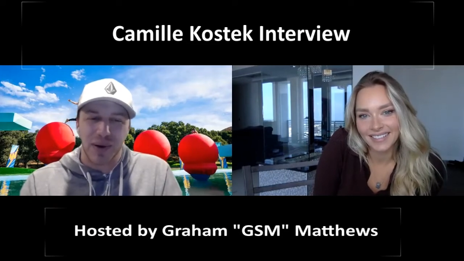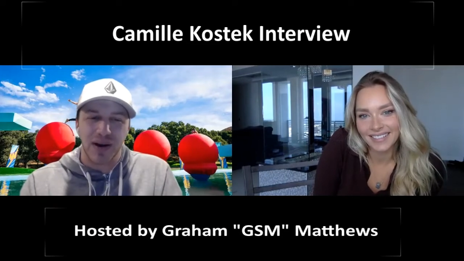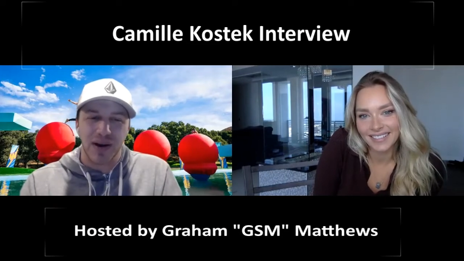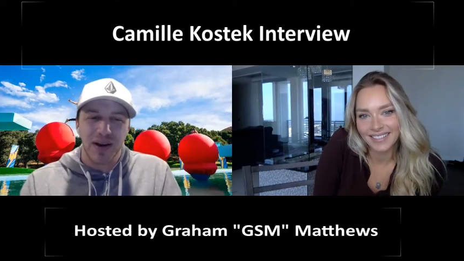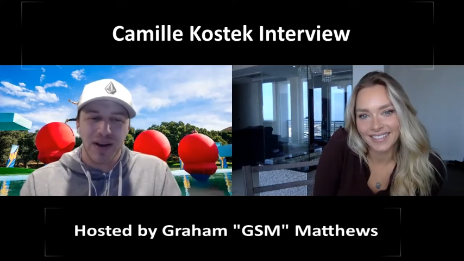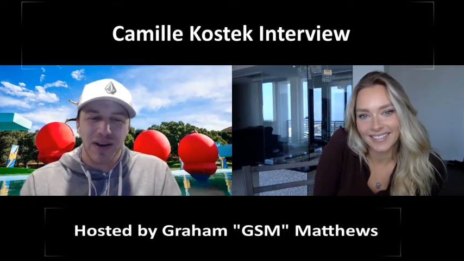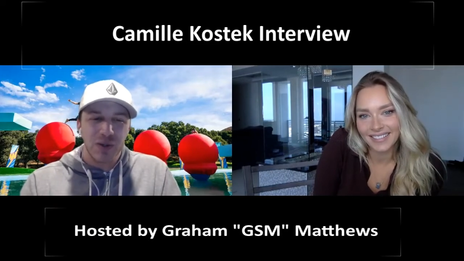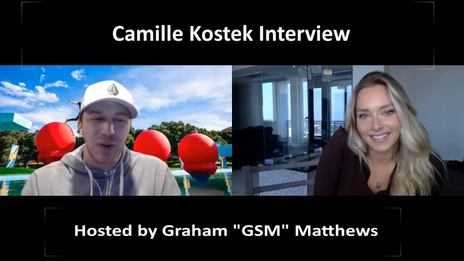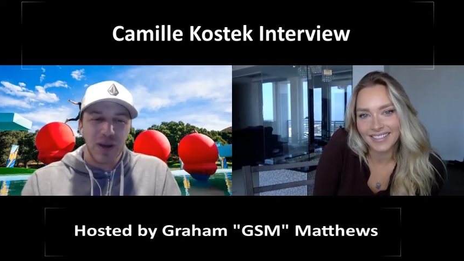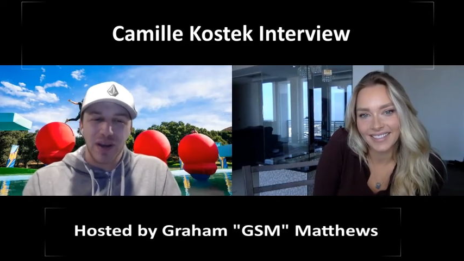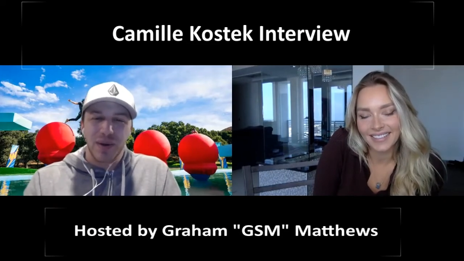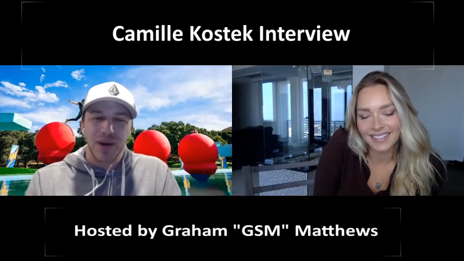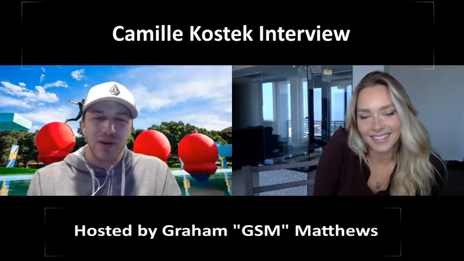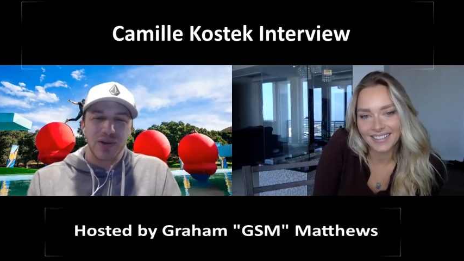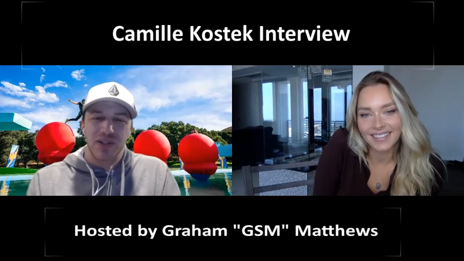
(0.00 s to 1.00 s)
Speaker 1: But
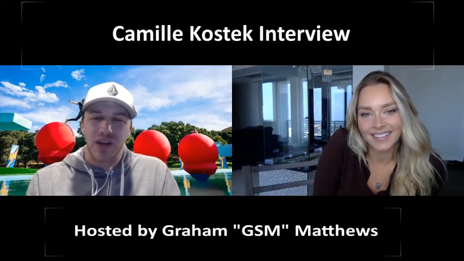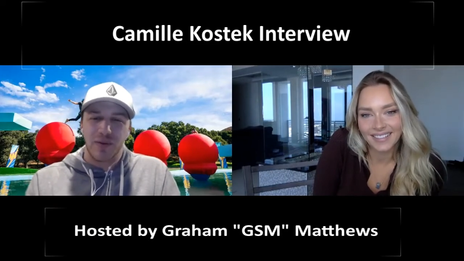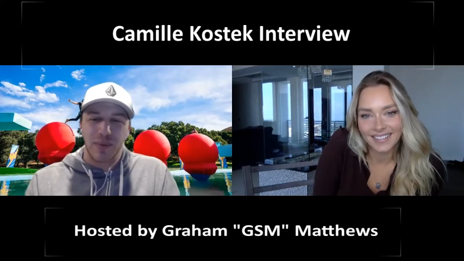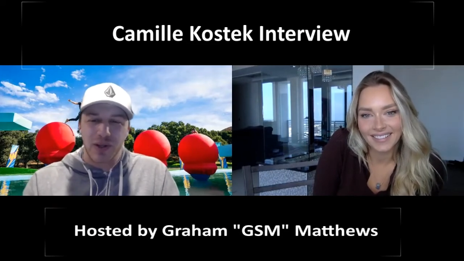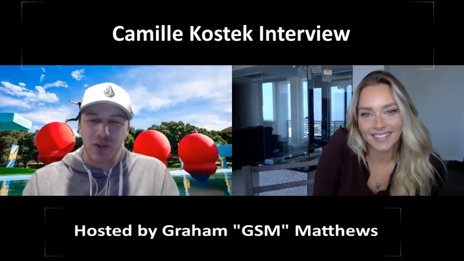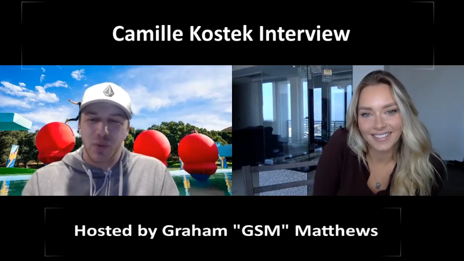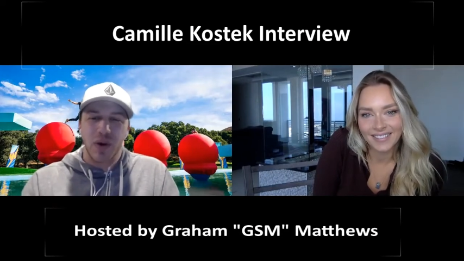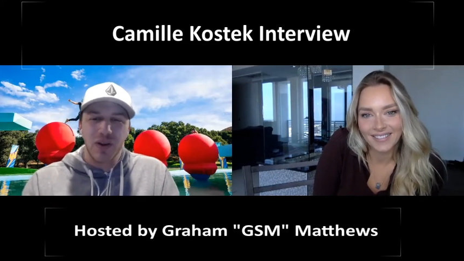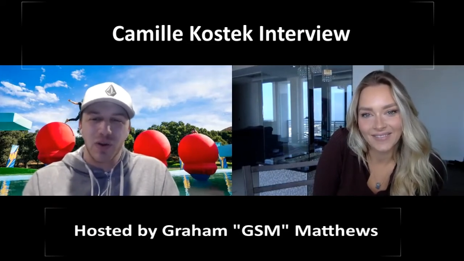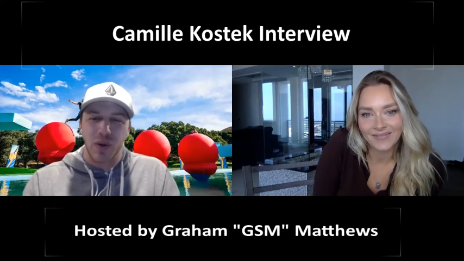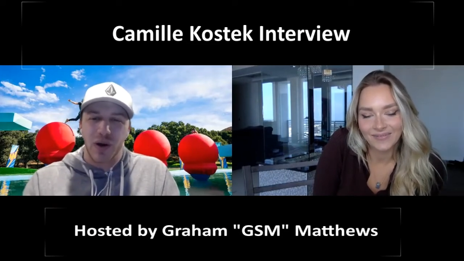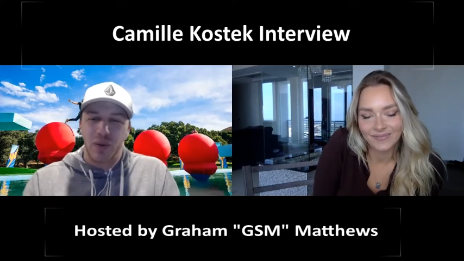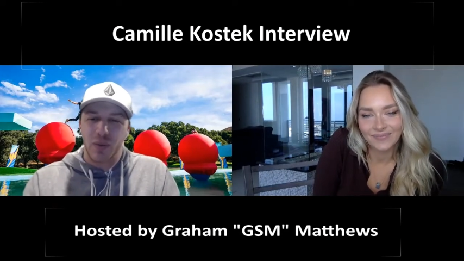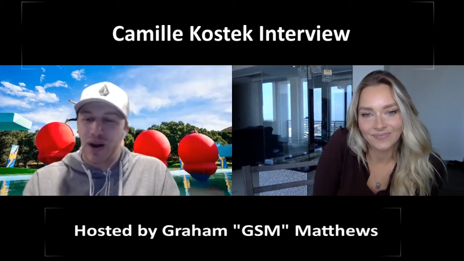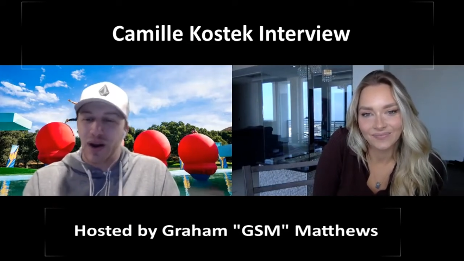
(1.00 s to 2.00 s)
speaking about yourself, I mean,
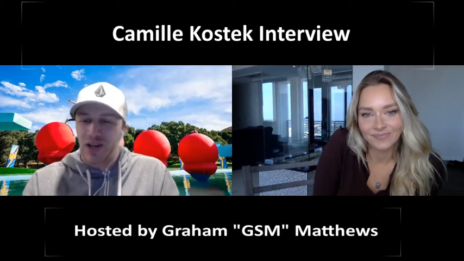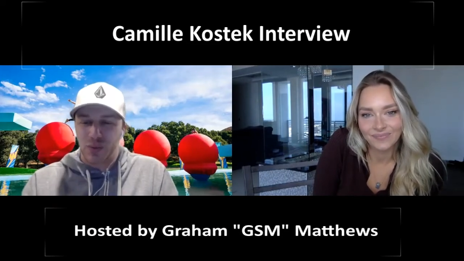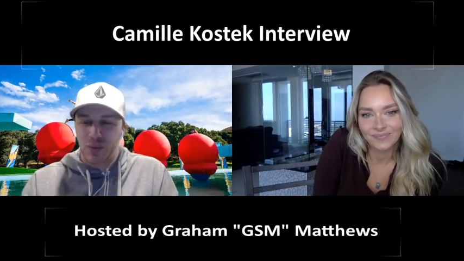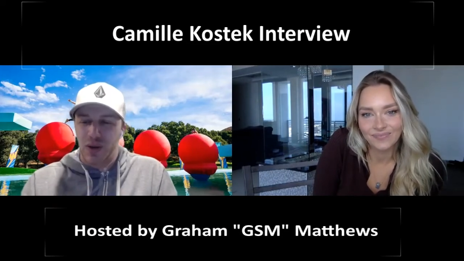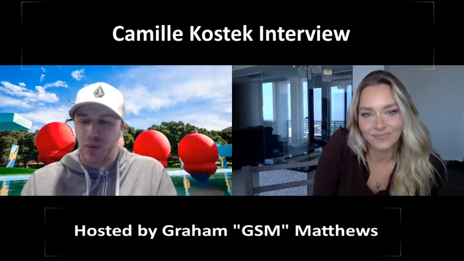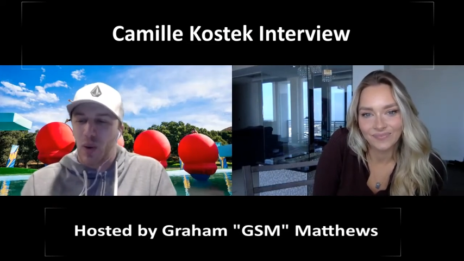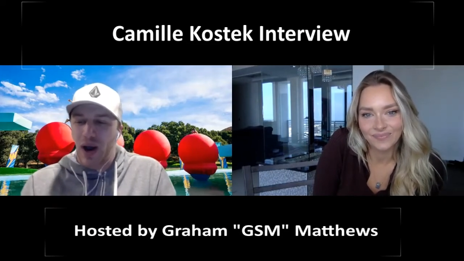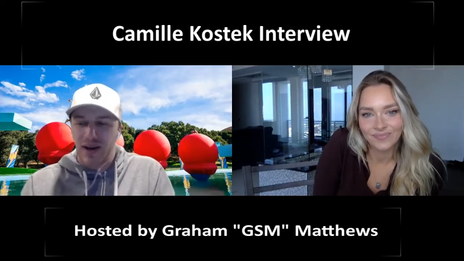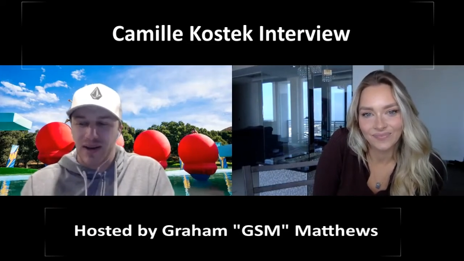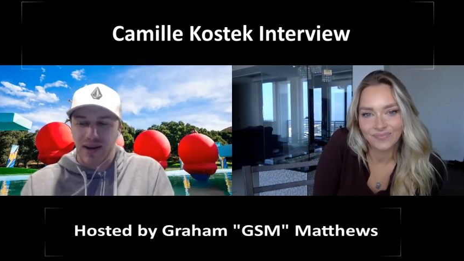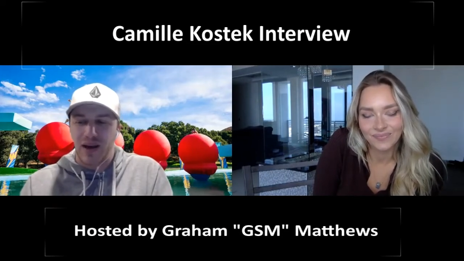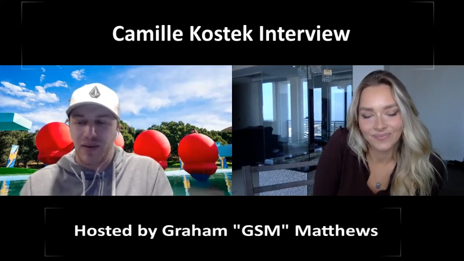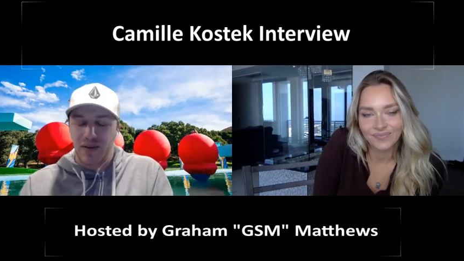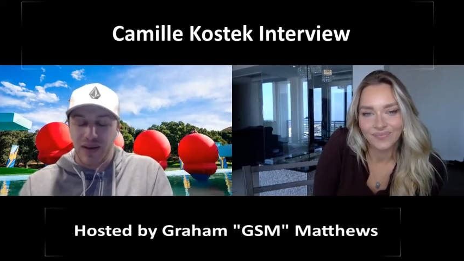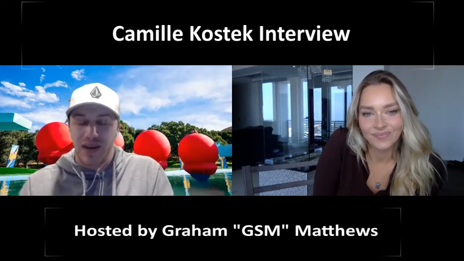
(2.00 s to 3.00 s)
2021 as we wind
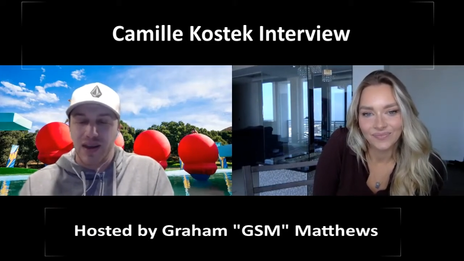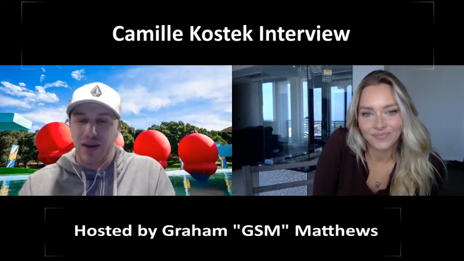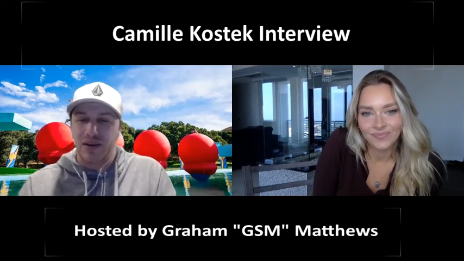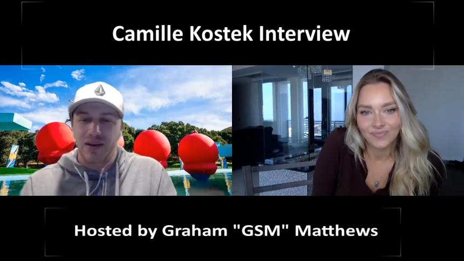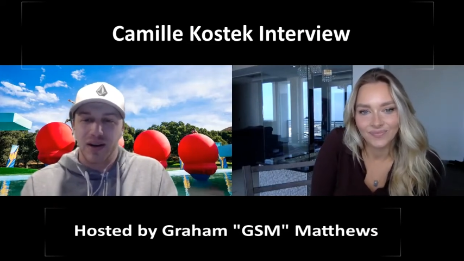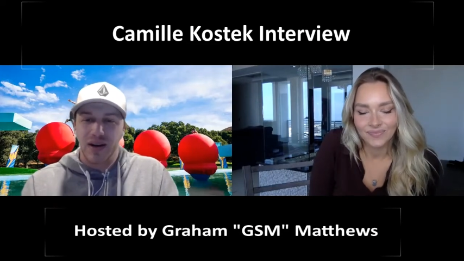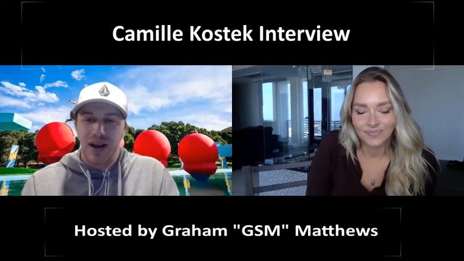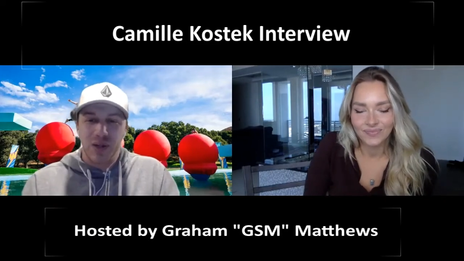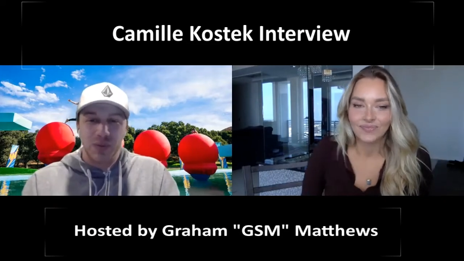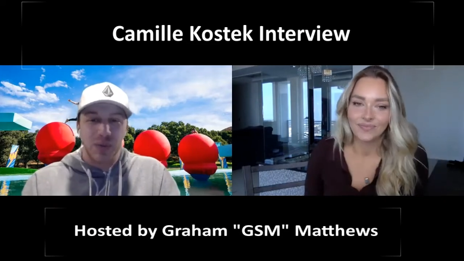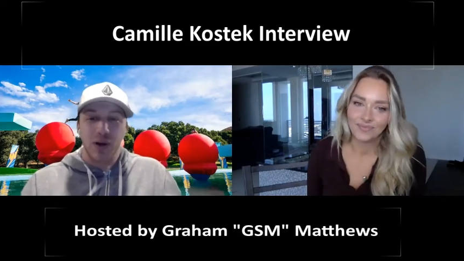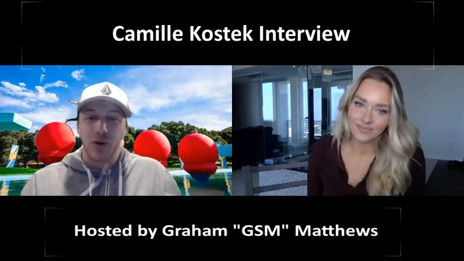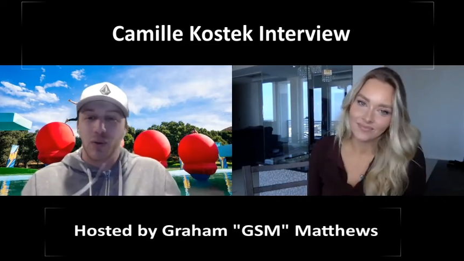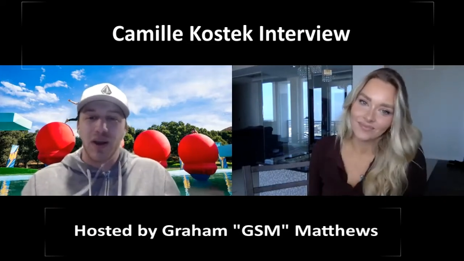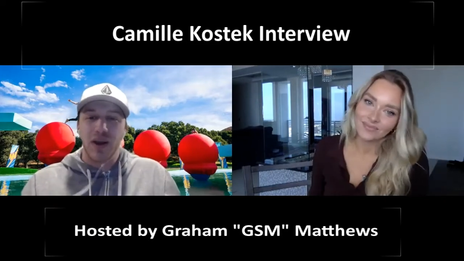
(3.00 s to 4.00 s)
down the year has
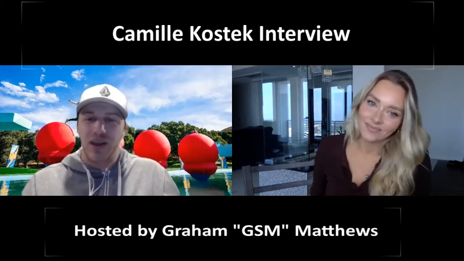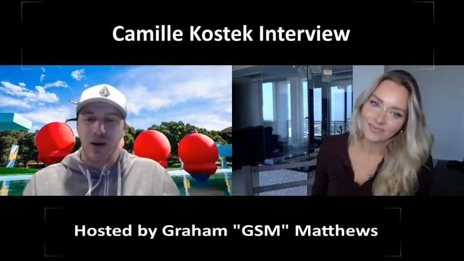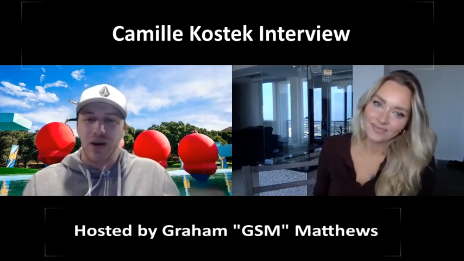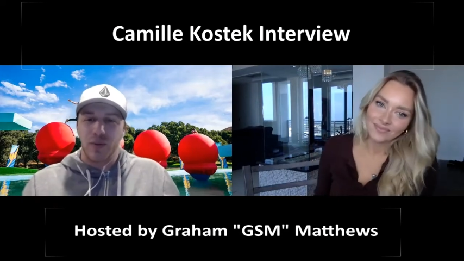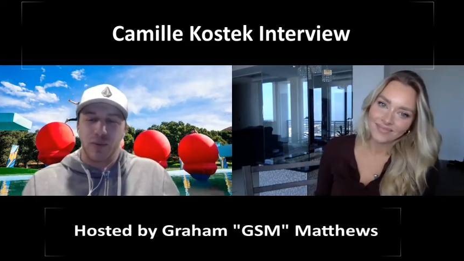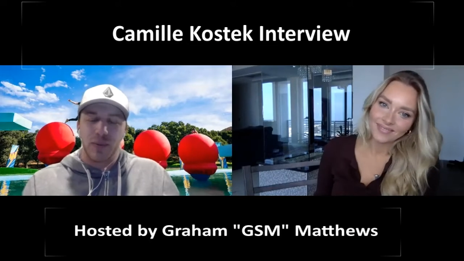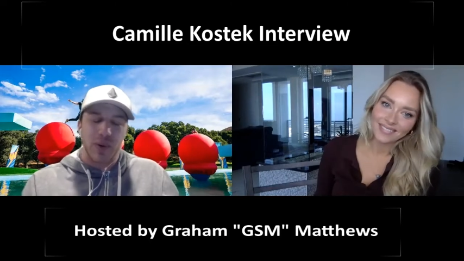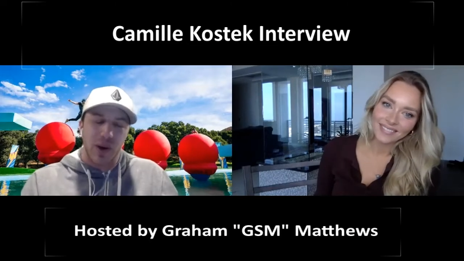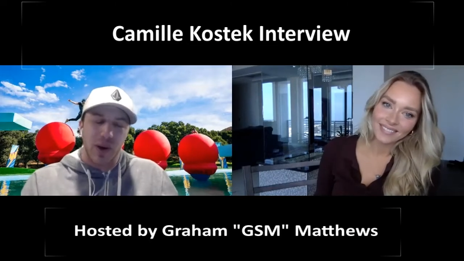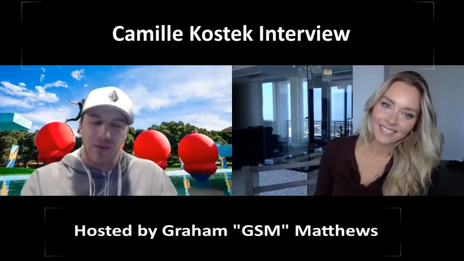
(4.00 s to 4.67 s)
been a great year from you.